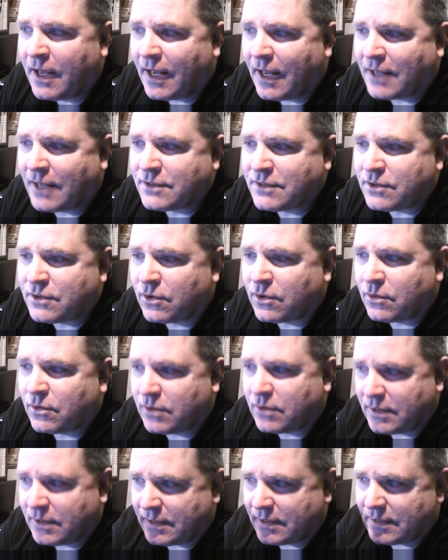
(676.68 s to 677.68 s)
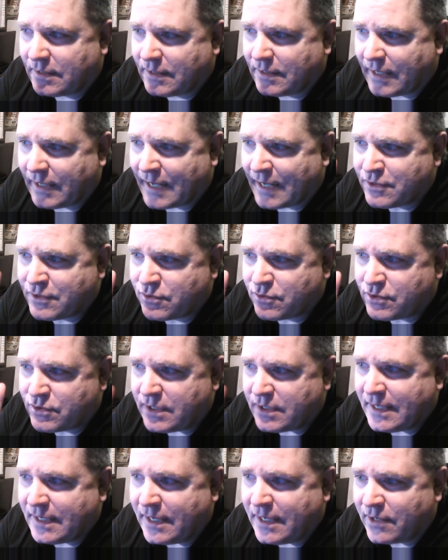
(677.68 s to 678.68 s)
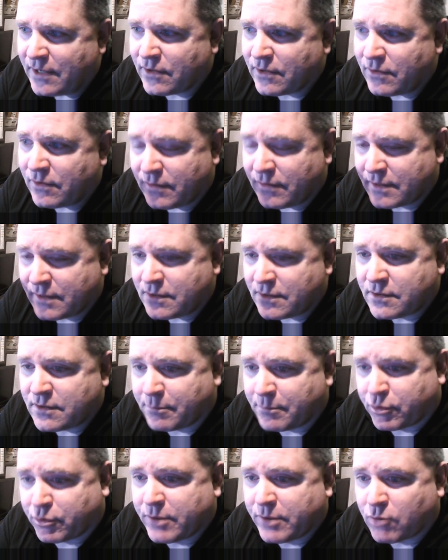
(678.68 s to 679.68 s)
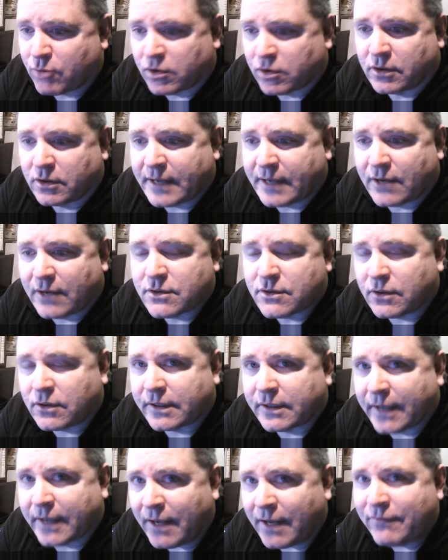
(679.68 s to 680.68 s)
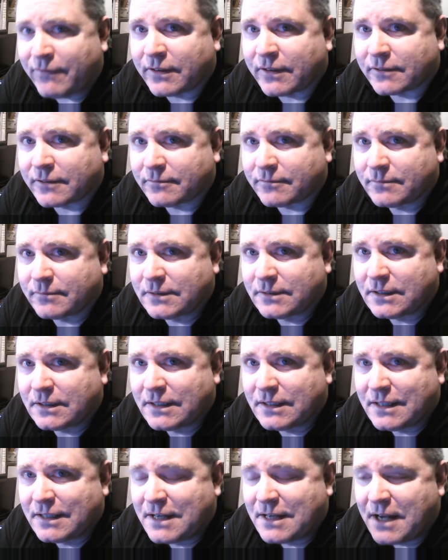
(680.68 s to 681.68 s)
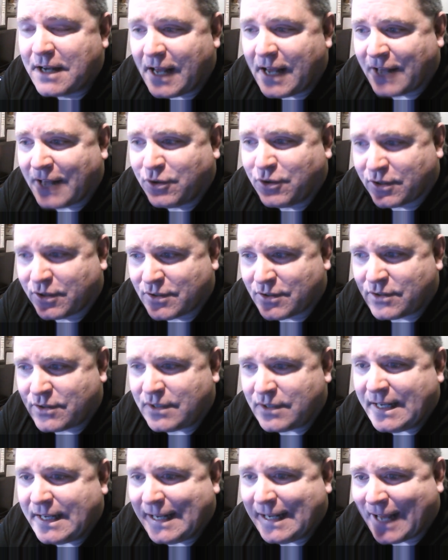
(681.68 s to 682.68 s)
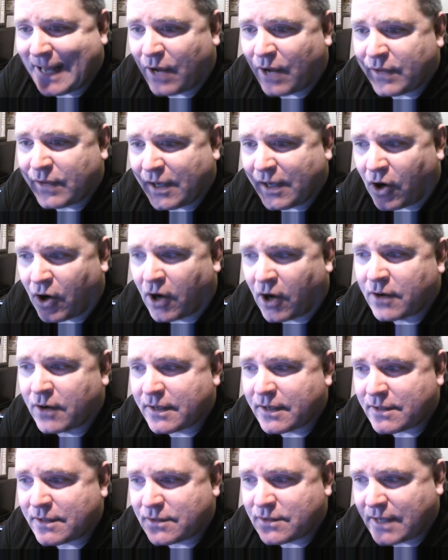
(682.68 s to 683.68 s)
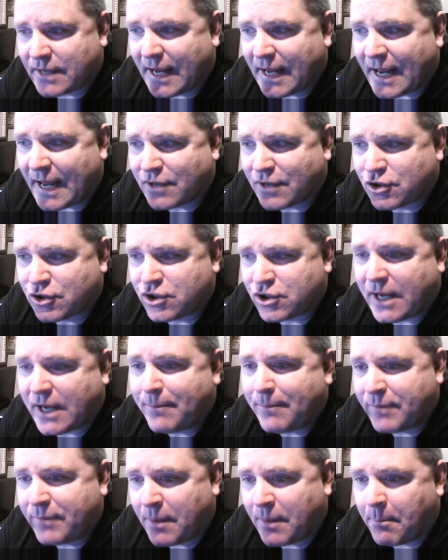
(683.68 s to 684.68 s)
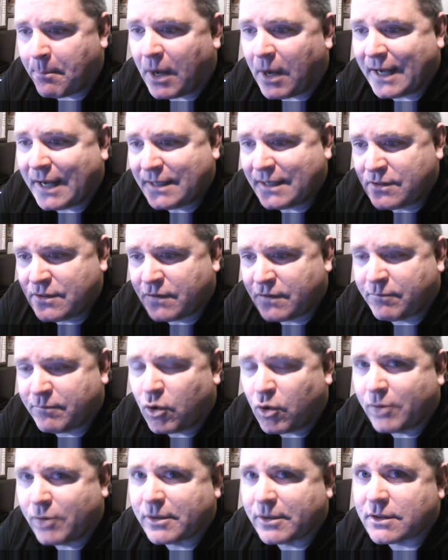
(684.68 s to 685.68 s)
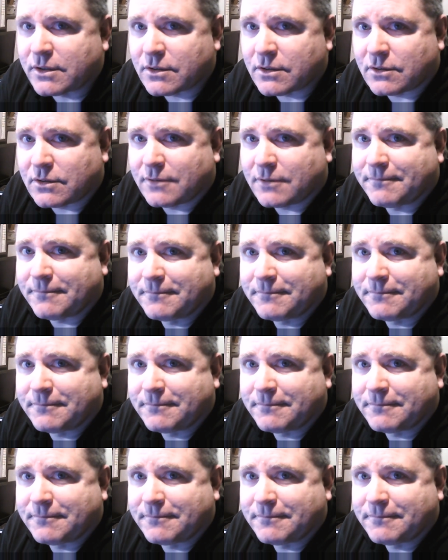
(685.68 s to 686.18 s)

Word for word: And so, as you see here, this is the premortal council in heaven. And you can see how the artist has shaped the minds of Mormons.